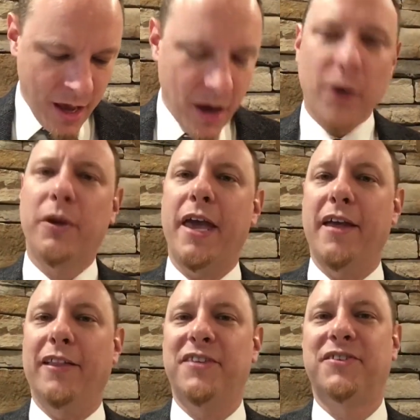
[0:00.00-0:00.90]
Okay,
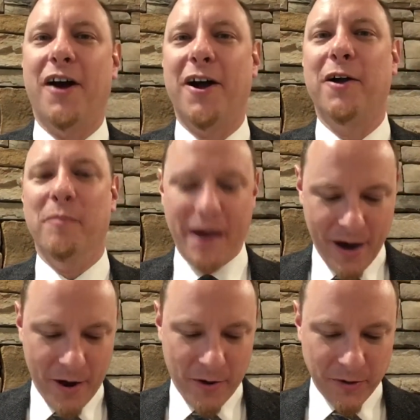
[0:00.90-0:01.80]
let's talk
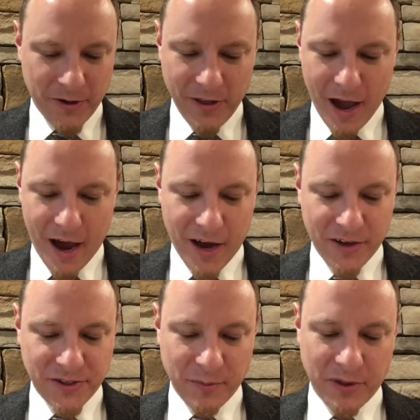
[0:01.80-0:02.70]
about
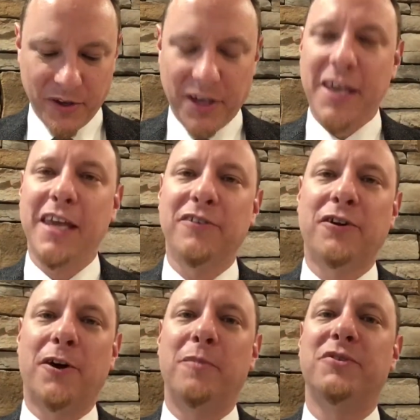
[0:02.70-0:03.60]
some of the key
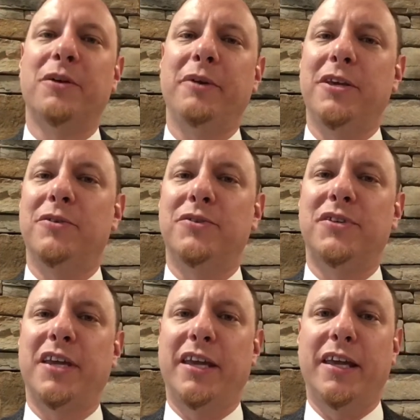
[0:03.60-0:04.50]
terms that we use
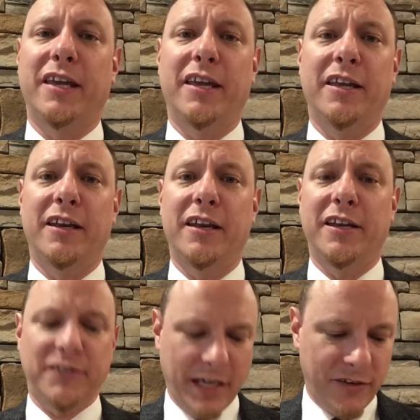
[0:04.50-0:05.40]
in
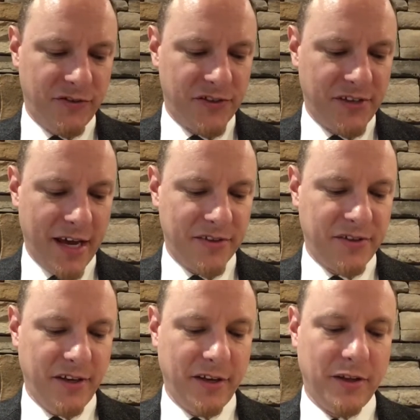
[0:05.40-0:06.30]
intelligence
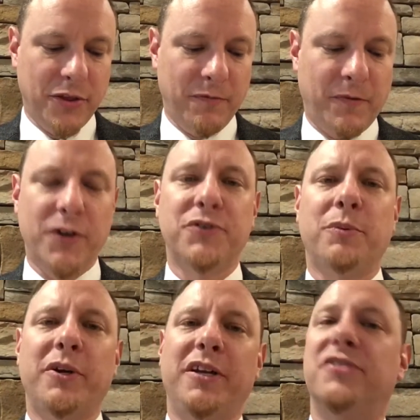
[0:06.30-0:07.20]
testing. The first
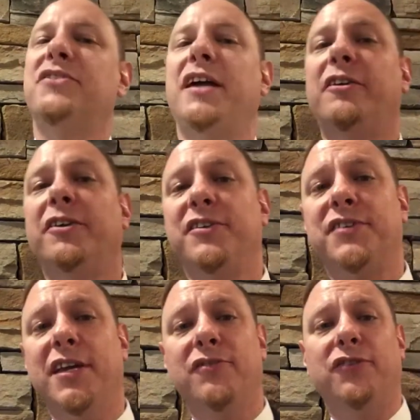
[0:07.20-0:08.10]
one is
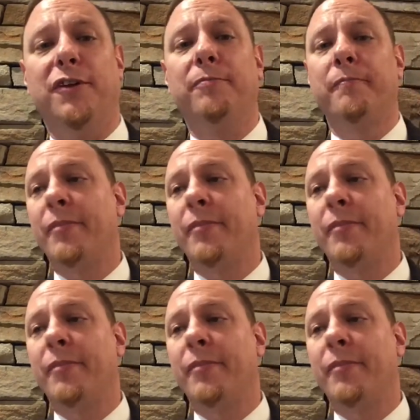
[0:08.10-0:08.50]
standardization.